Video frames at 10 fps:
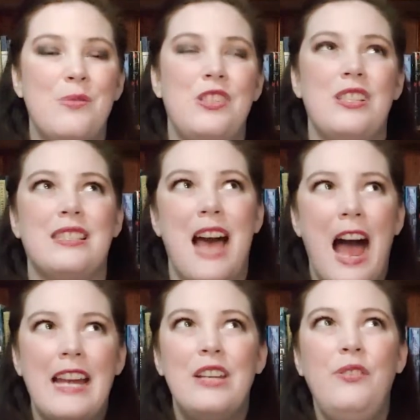which is
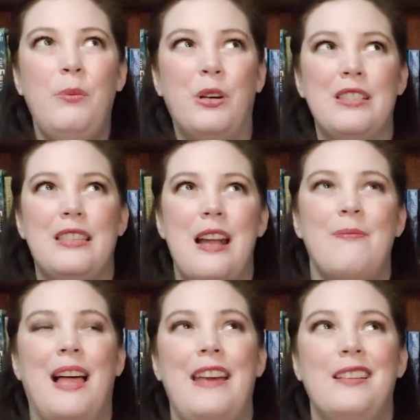kind of the books that
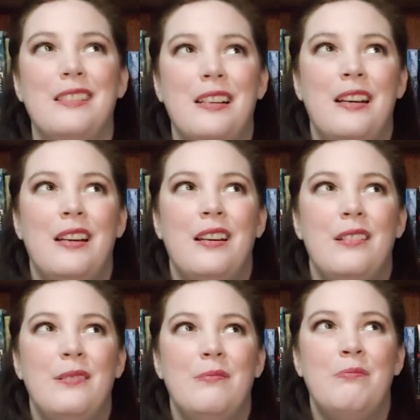I'm like,
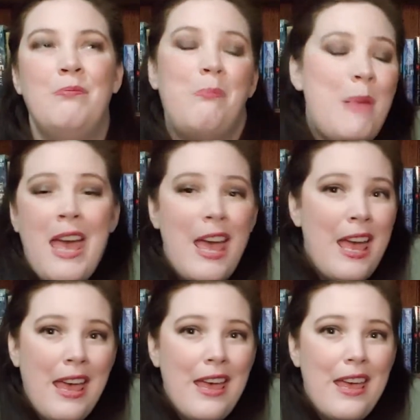meh.